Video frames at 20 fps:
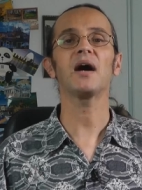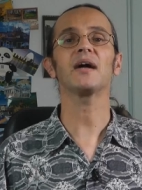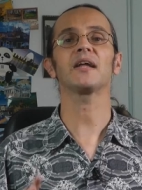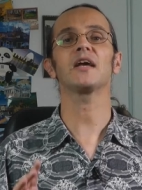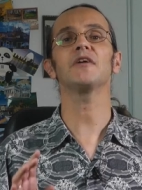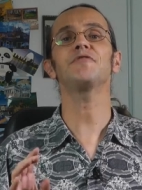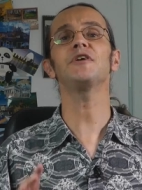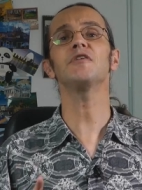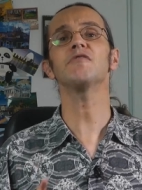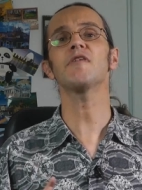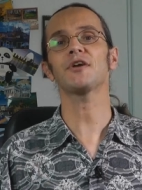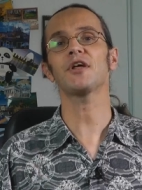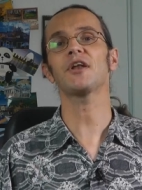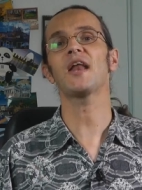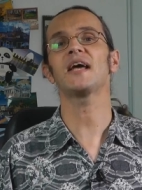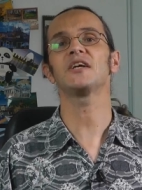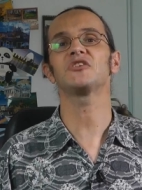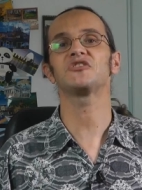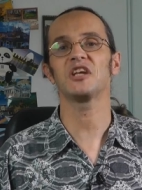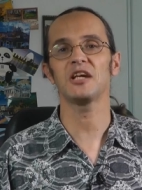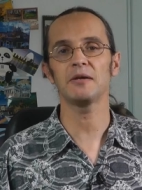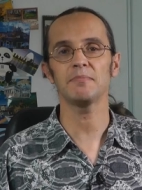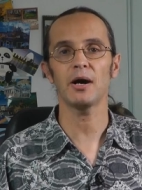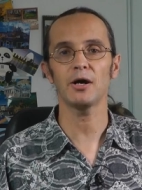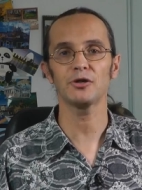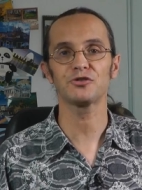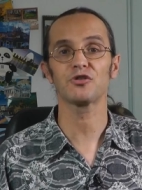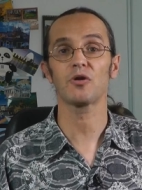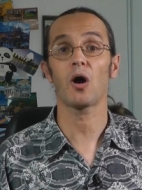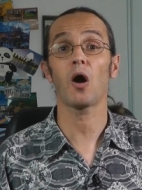But if you run an AC
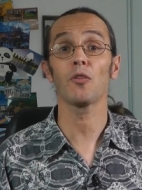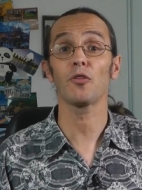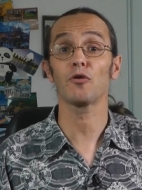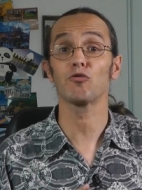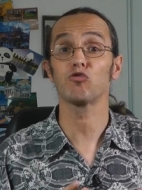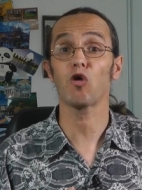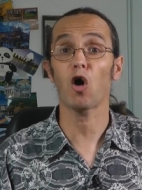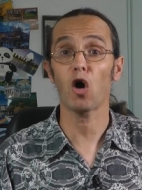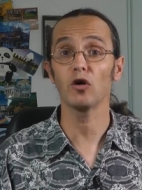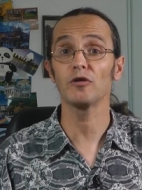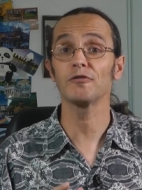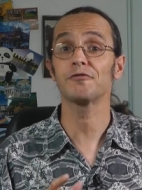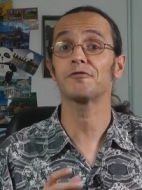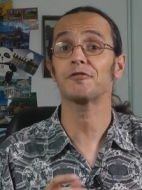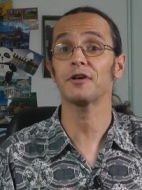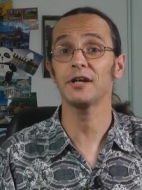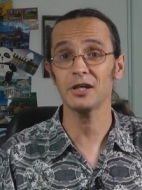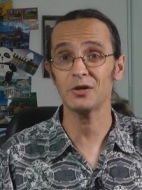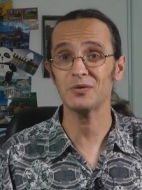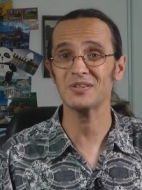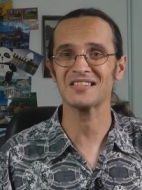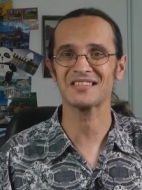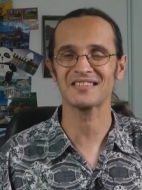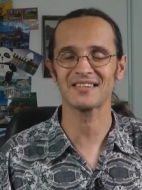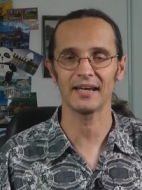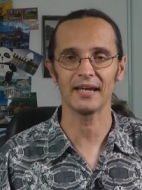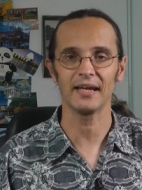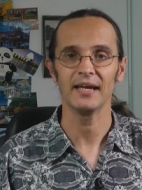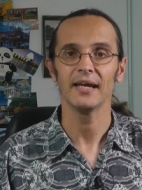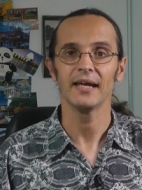motor on the wrong
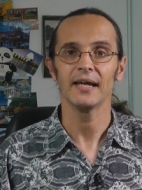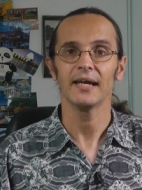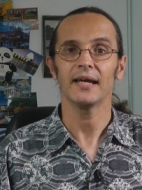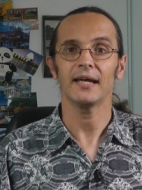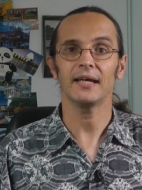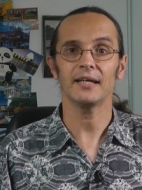frequency,